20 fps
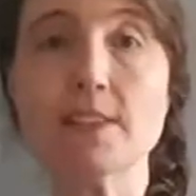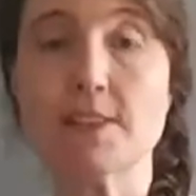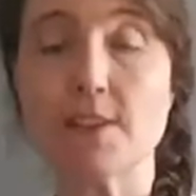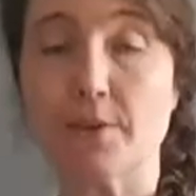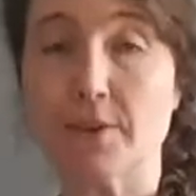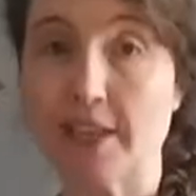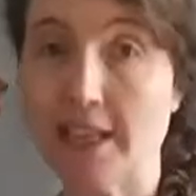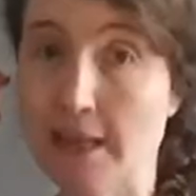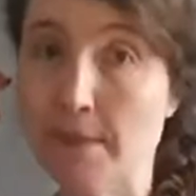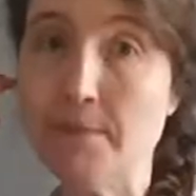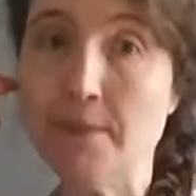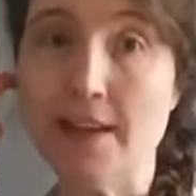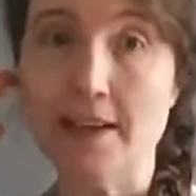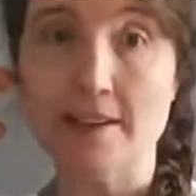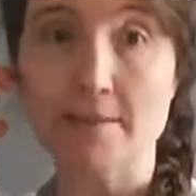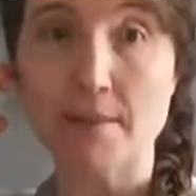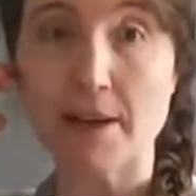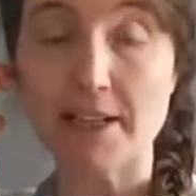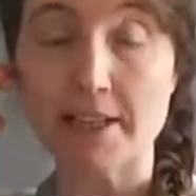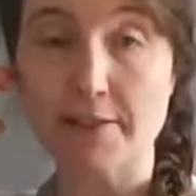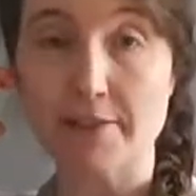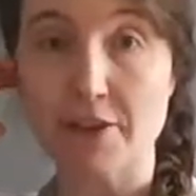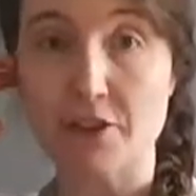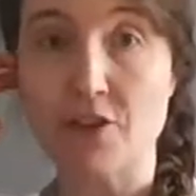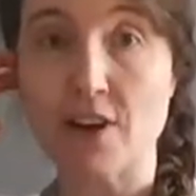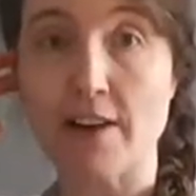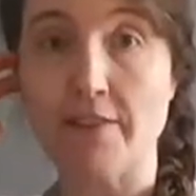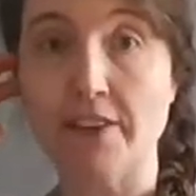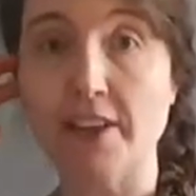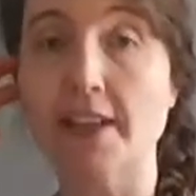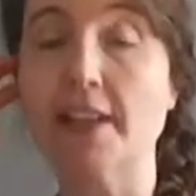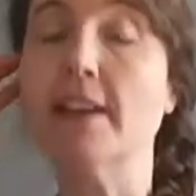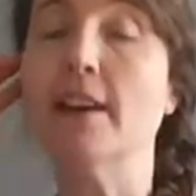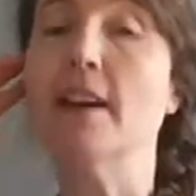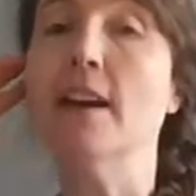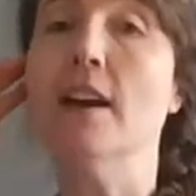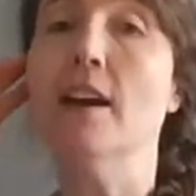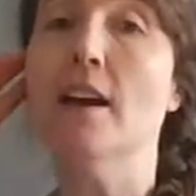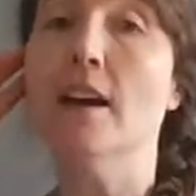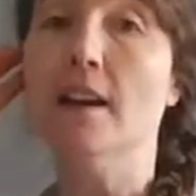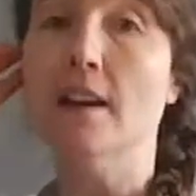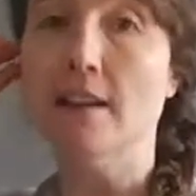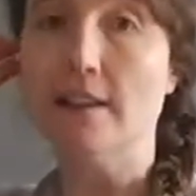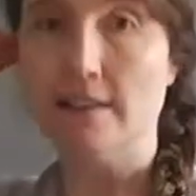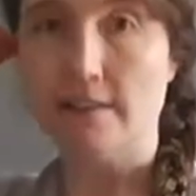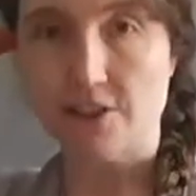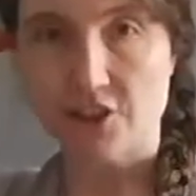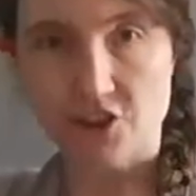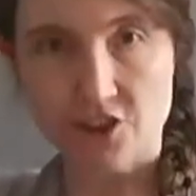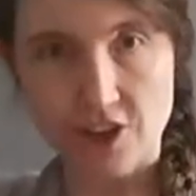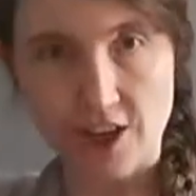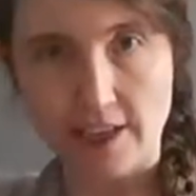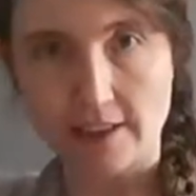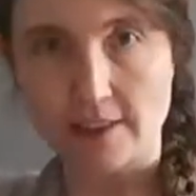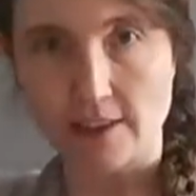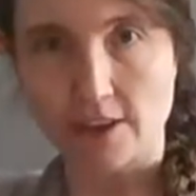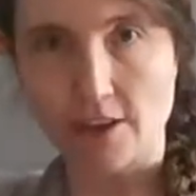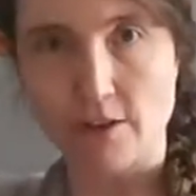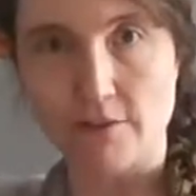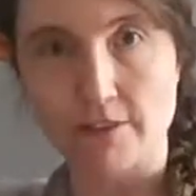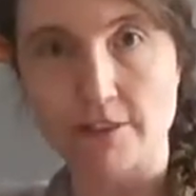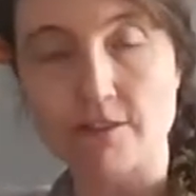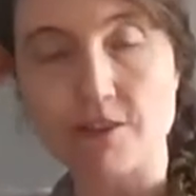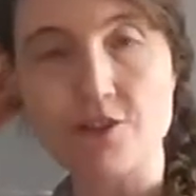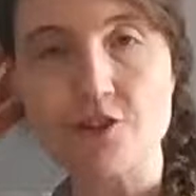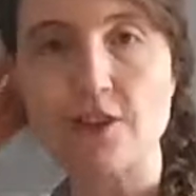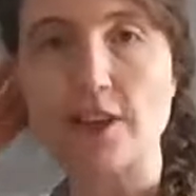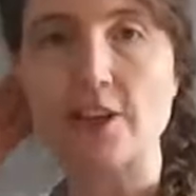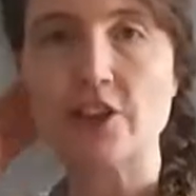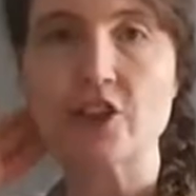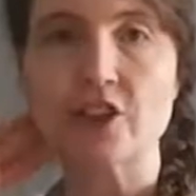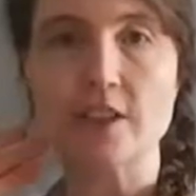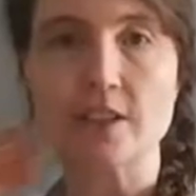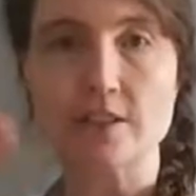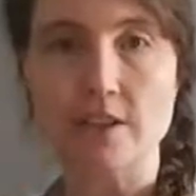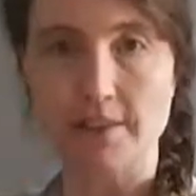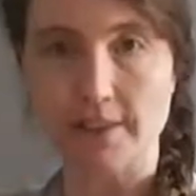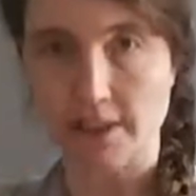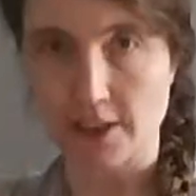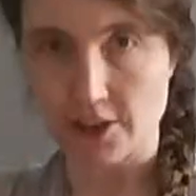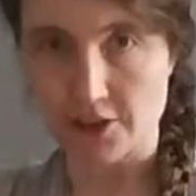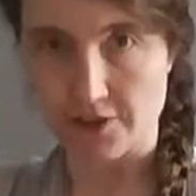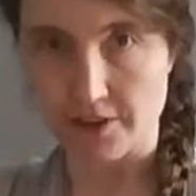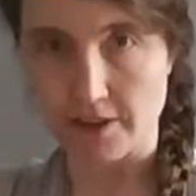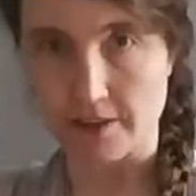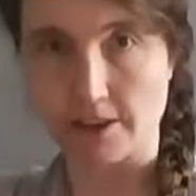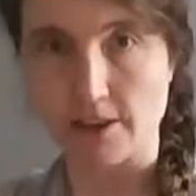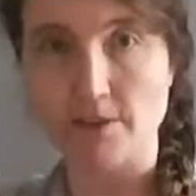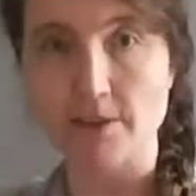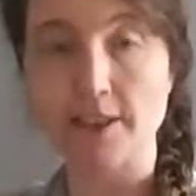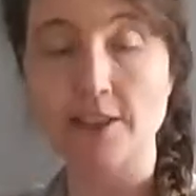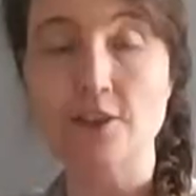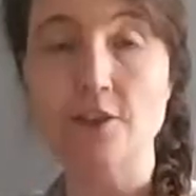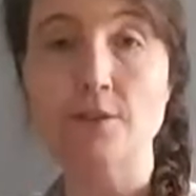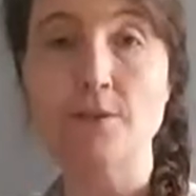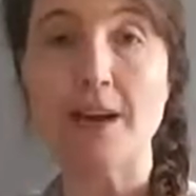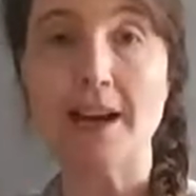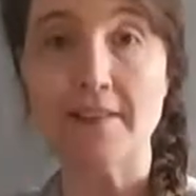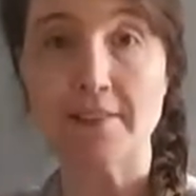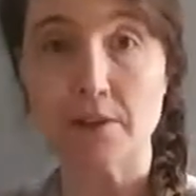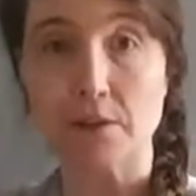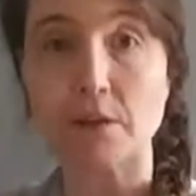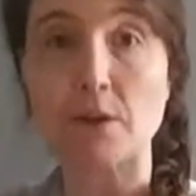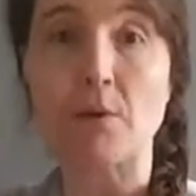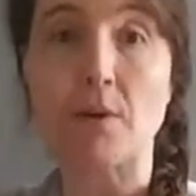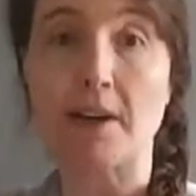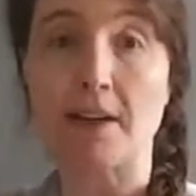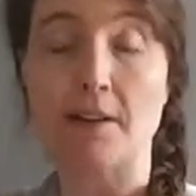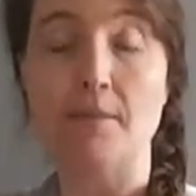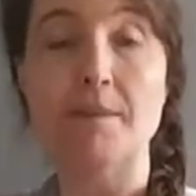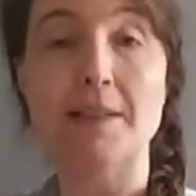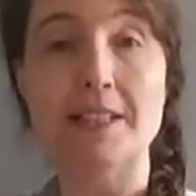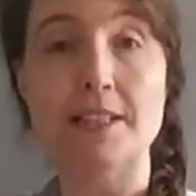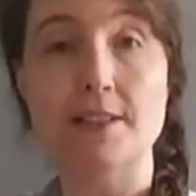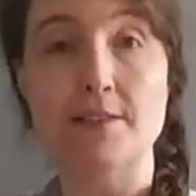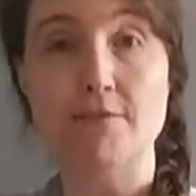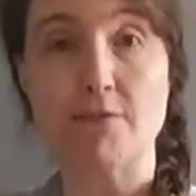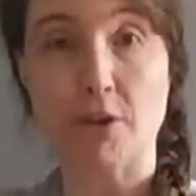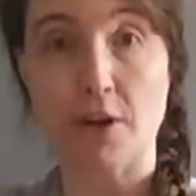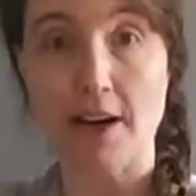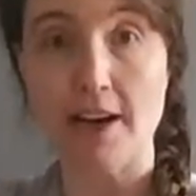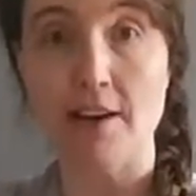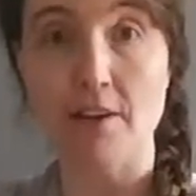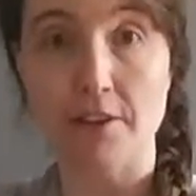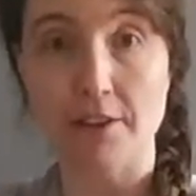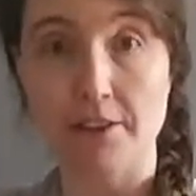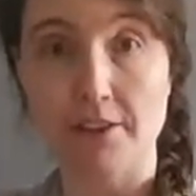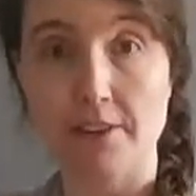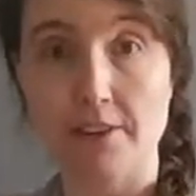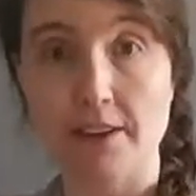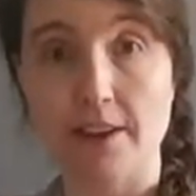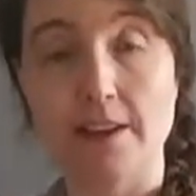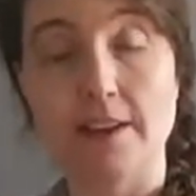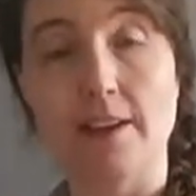So keep that in mind if you're traveling. Check the COVID restrictions on the country you're going to and the requirements for health.